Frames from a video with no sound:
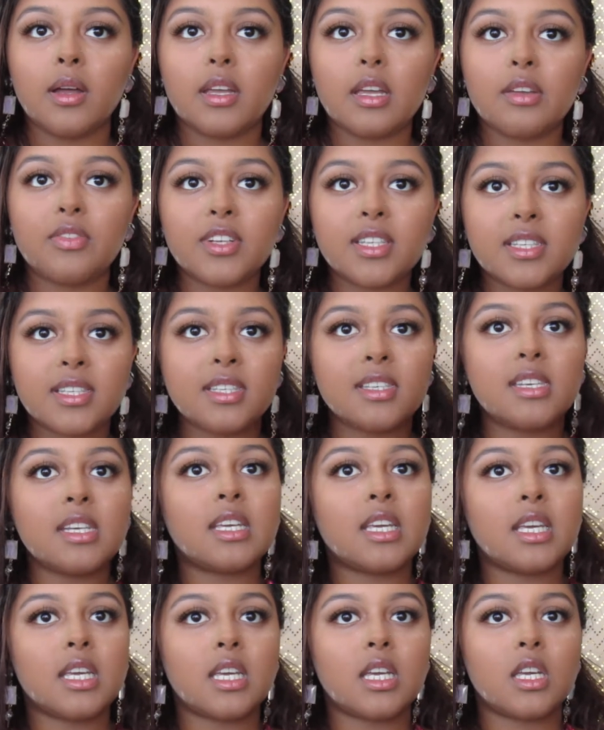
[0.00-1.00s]
if it's
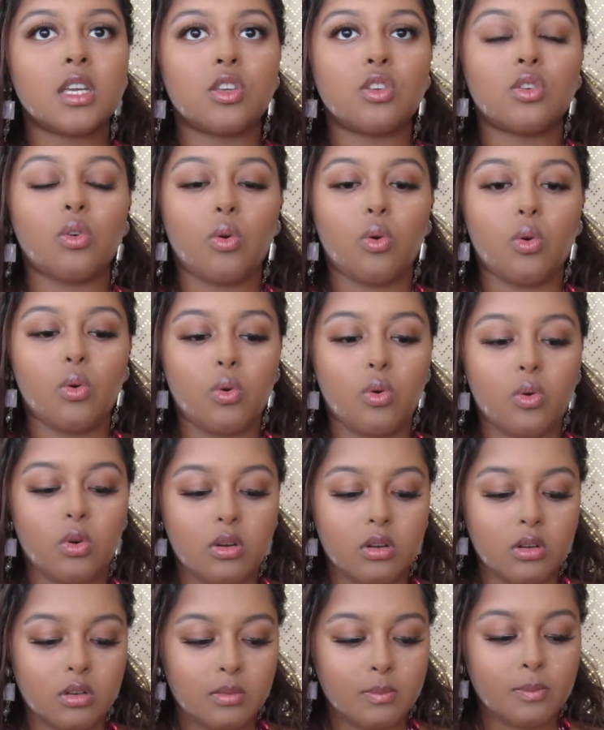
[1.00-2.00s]
sticky,
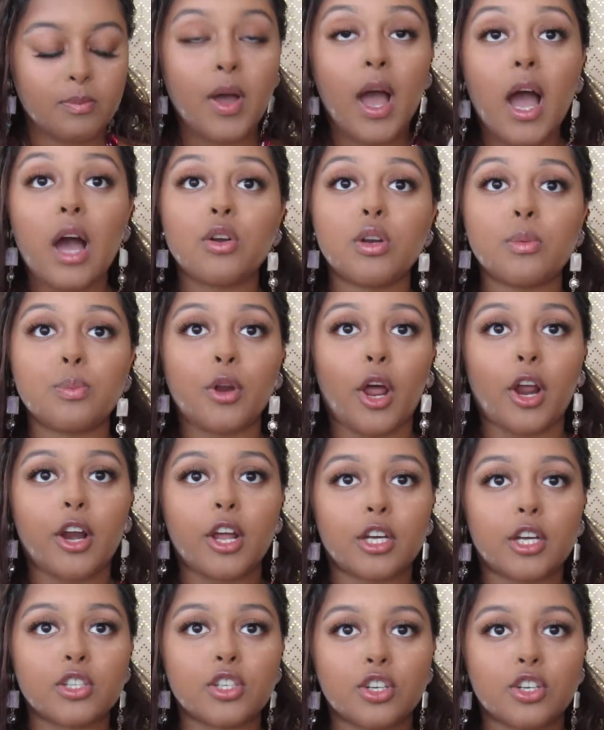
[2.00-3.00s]
your powder
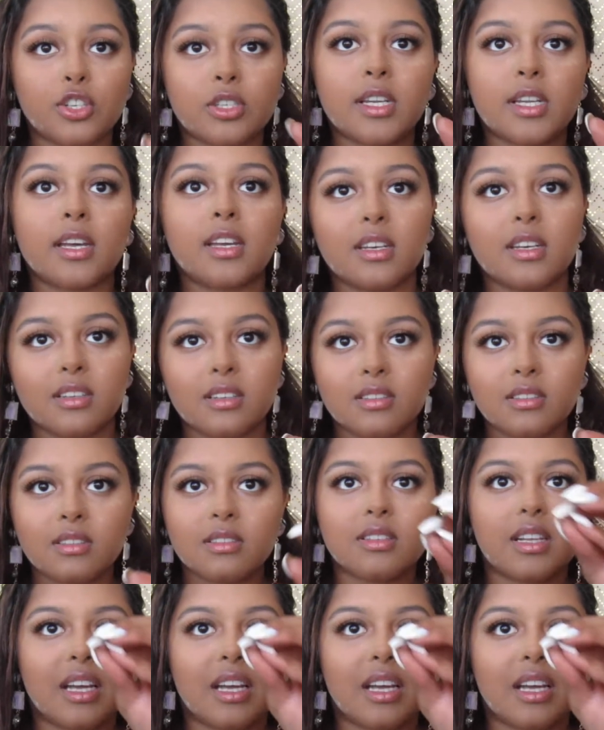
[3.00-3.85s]
products are just like gonna